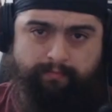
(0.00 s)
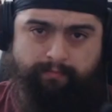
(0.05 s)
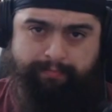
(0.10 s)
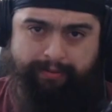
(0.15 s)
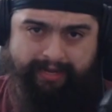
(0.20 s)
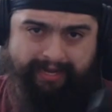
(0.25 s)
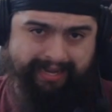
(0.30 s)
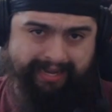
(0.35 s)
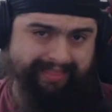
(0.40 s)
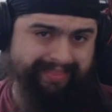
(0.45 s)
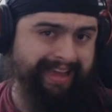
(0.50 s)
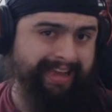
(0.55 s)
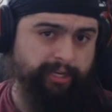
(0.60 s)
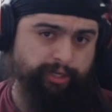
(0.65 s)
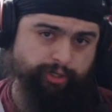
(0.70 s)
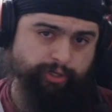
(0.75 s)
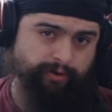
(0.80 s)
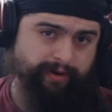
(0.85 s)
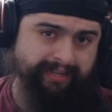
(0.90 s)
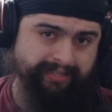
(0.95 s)
But in
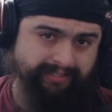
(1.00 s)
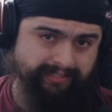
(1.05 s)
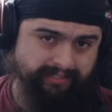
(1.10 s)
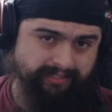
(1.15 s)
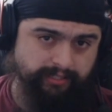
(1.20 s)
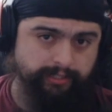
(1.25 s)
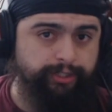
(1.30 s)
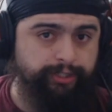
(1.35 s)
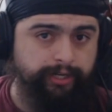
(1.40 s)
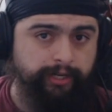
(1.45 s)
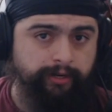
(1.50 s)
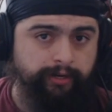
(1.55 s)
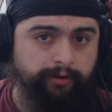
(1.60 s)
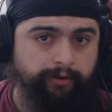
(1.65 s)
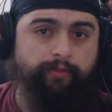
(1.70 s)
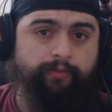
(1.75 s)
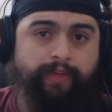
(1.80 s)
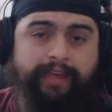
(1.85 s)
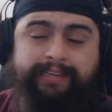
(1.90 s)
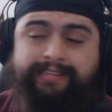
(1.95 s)
that transition,
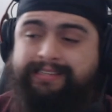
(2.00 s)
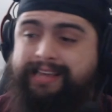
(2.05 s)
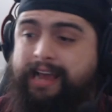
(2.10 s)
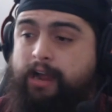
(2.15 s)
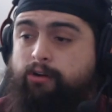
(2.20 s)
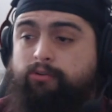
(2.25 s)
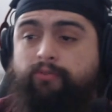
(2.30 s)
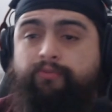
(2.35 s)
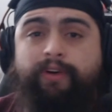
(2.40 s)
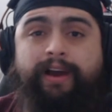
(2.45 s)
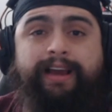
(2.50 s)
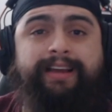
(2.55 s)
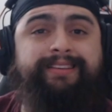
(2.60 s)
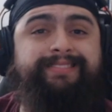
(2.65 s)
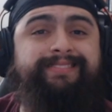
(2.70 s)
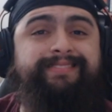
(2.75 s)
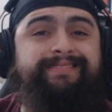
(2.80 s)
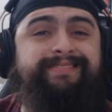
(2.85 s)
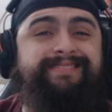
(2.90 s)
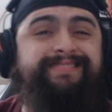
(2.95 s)
they
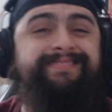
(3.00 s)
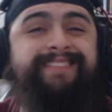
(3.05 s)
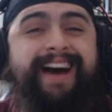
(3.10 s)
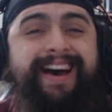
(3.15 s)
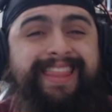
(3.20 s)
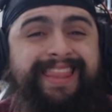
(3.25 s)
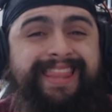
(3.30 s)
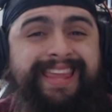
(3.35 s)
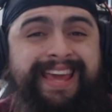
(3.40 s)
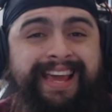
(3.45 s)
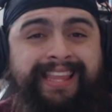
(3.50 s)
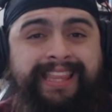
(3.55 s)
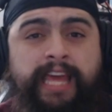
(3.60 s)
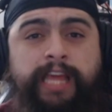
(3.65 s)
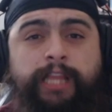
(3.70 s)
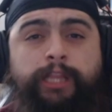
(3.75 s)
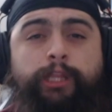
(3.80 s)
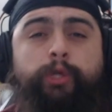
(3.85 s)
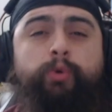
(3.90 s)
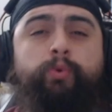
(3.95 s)
sacrifice nothing.
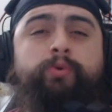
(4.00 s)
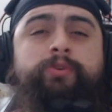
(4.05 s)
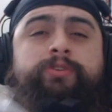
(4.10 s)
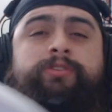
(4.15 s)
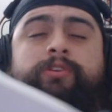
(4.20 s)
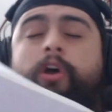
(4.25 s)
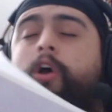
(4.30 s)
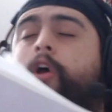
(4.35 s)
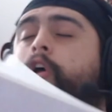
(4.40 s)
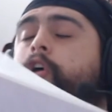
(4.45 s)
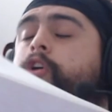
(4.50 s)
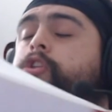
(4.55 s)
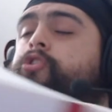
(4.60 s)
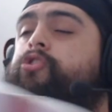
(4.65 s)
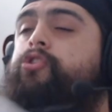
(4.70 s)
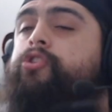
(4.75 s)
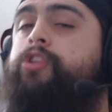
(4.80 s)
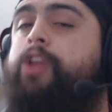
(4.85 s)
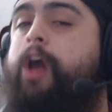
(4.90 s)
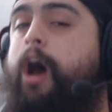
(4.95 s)
They lose
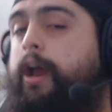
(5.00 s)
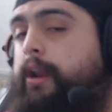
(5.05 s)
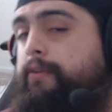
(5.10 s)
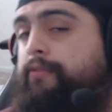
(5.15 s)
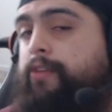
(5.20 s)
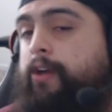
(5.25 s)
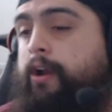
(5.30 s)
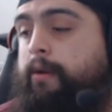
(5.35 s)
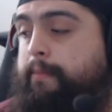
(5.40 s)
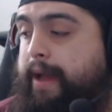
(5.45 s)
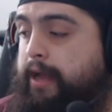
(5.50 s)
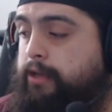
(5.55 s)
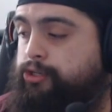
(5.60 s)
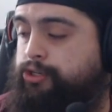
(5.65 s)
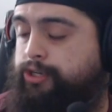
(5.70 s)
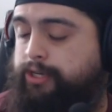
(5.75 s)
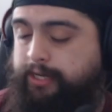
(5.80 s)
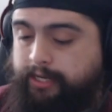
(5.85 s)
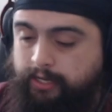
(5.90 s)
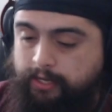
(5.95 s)
none of their
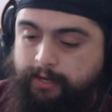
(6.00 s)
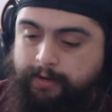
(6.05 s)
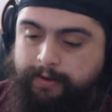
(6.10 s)
magic.